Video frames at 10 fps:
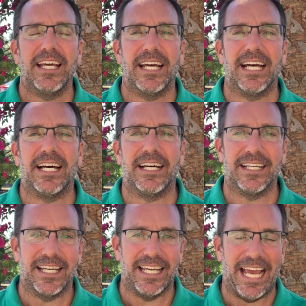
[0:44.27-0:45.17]

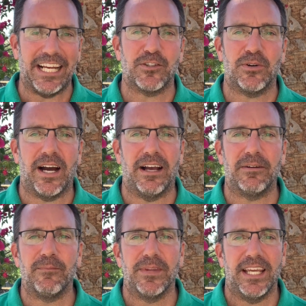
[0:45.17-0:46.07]
at
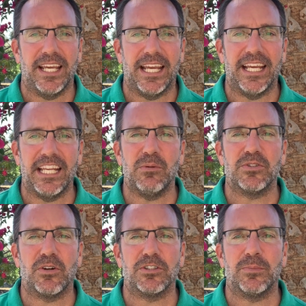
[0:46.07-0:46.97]
trial, and he
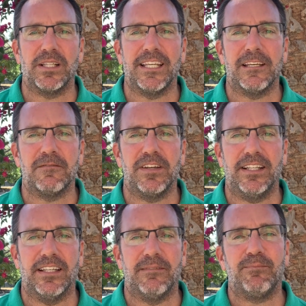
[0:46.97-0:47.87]
was ultimately
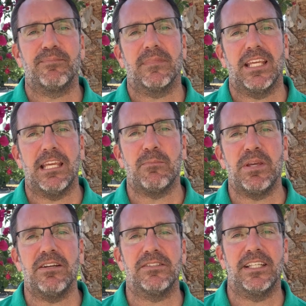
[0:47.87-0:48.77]
convicted. He
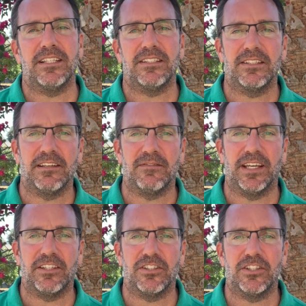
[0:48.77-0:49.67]
appealed his
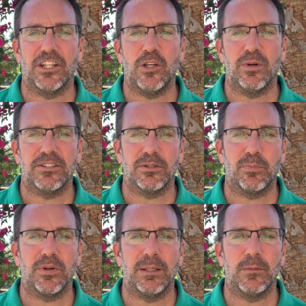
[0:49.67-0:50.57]
conviction to the U.S.
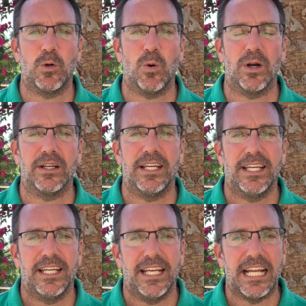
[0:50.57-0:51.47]
Supreme Court,
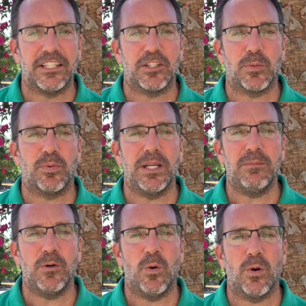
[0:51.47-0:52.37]
and the
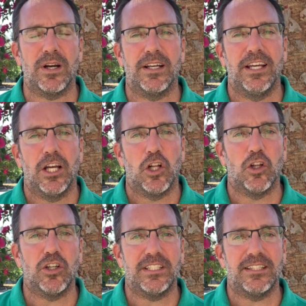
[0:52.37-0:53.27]
Supreme Court
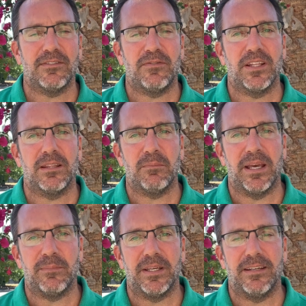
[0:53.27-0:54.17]
looked at the Fifth
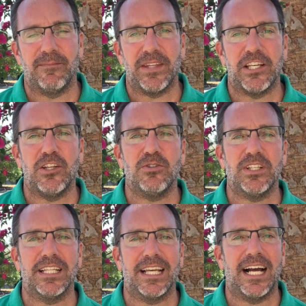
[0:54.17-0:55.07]
Amendment and,
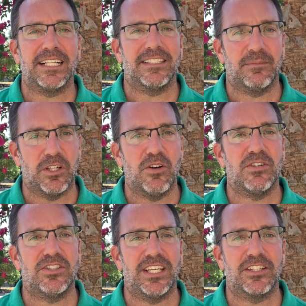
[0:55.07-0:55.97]
using the concept known
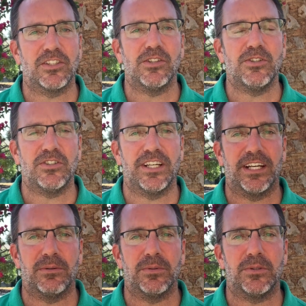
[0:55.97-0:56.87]
as the
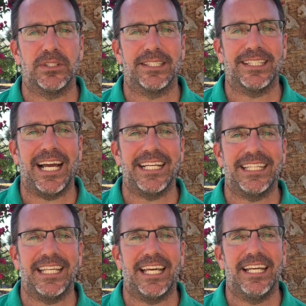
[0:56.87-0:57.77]
Exclusionary Rule,
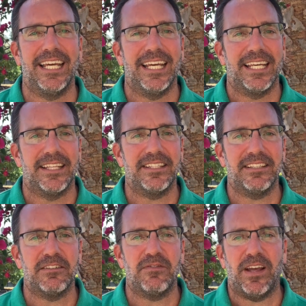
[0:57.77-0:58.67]
decided that this
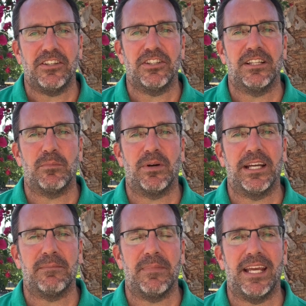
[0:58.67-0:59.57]
confession that
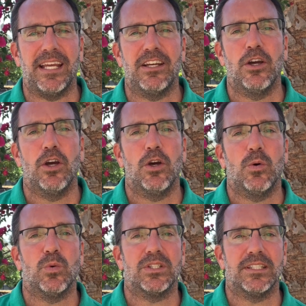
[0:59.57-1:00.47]
Bram made
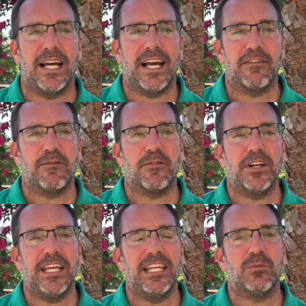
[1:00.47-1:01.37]
was not
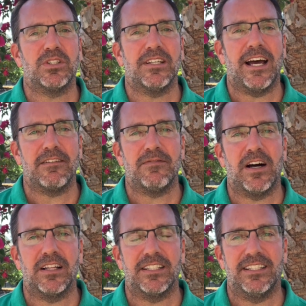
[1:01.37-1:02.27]
free and it was not
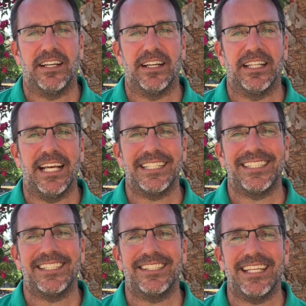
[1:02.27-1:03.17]
voluntary. That's
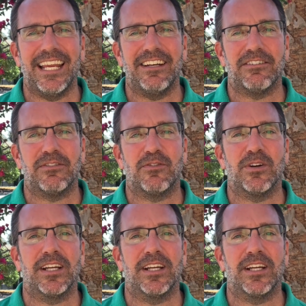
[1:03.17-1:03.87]
the standard for a